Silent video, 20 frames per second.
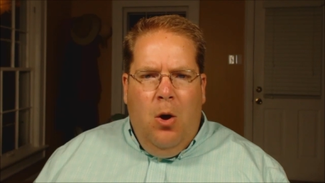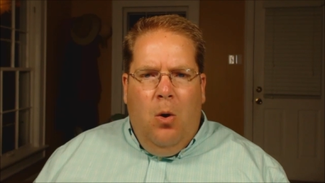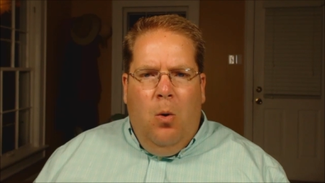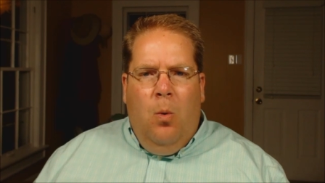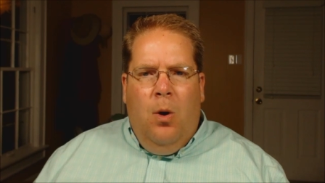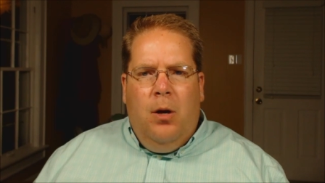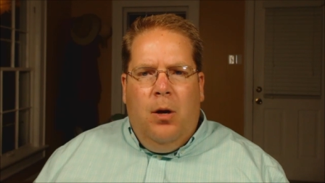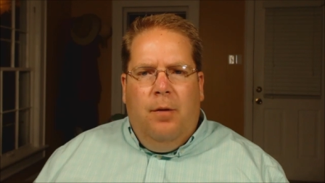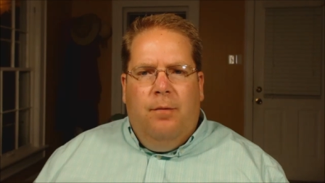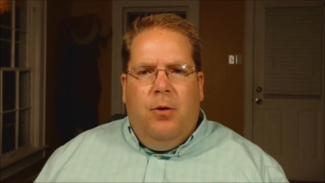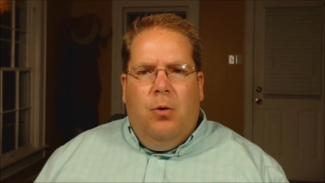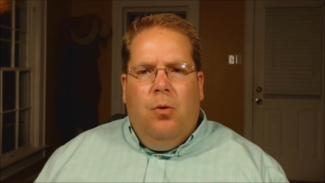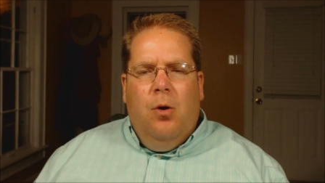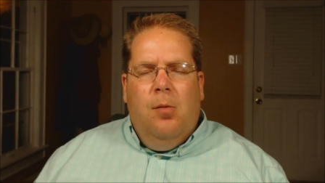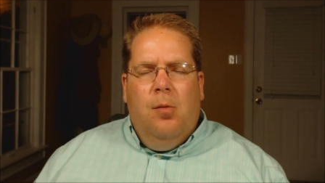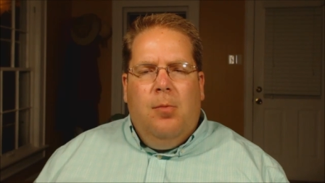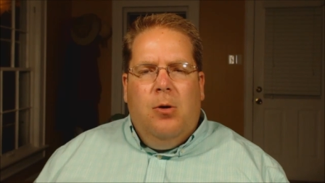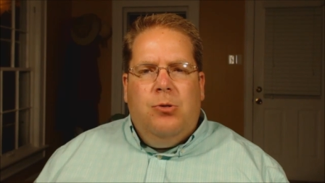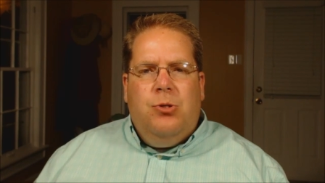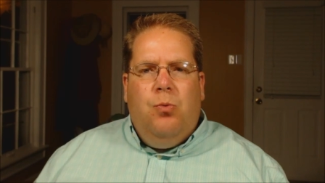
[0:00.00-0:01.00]
One of the
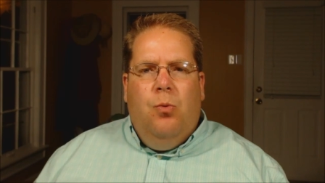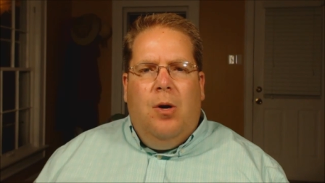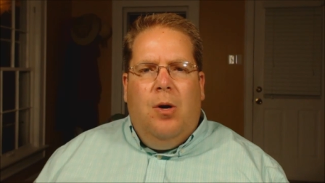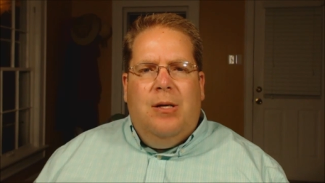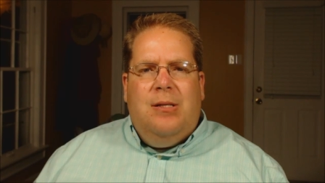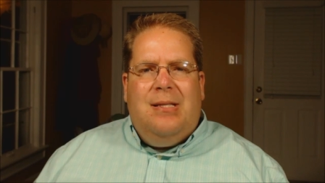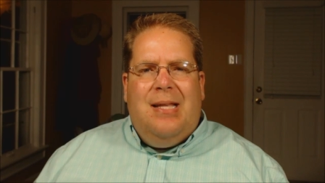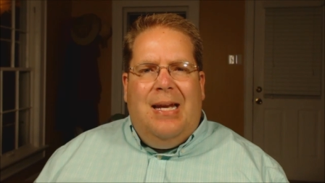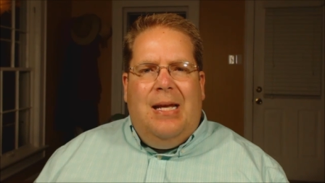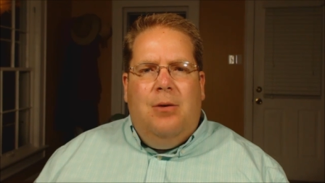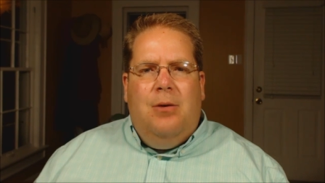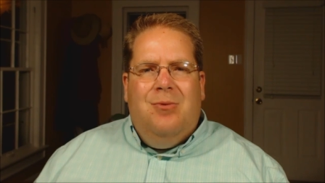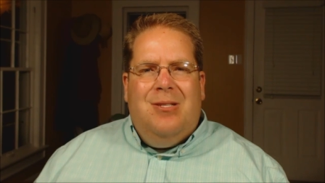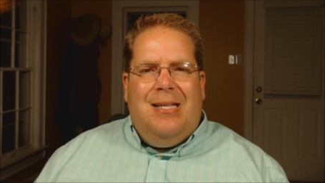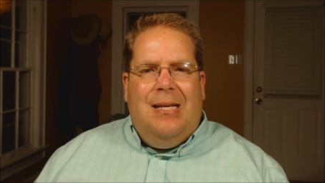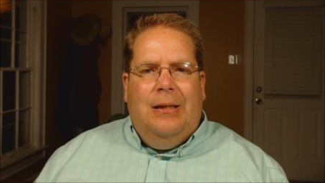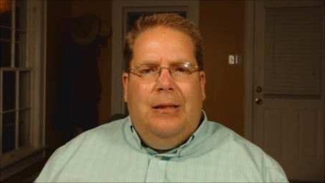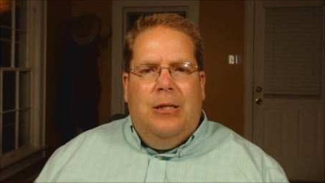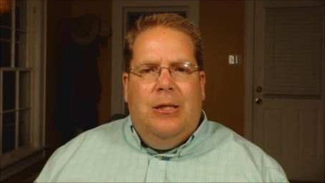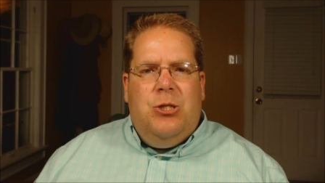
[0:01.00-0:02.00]
rumors was that he was
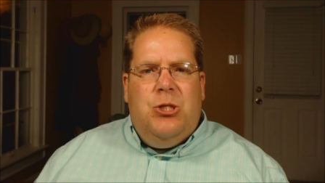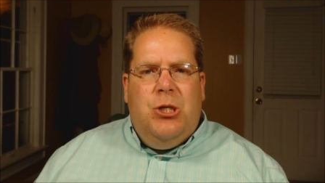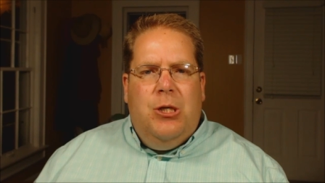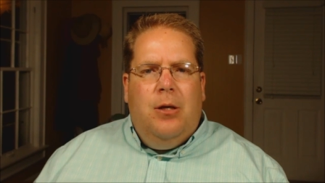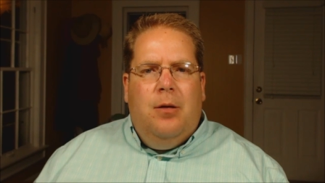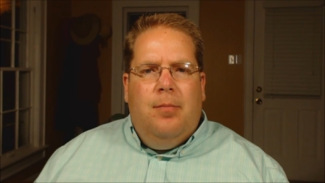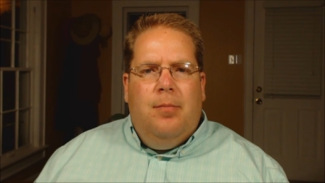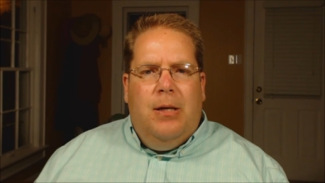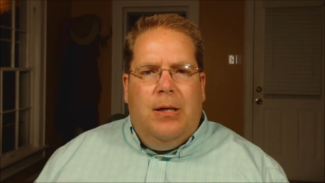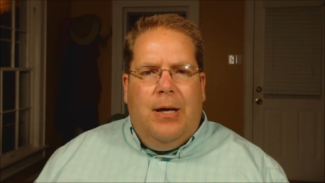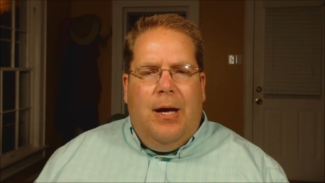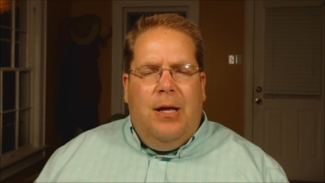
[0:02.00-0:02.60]
illegitimate.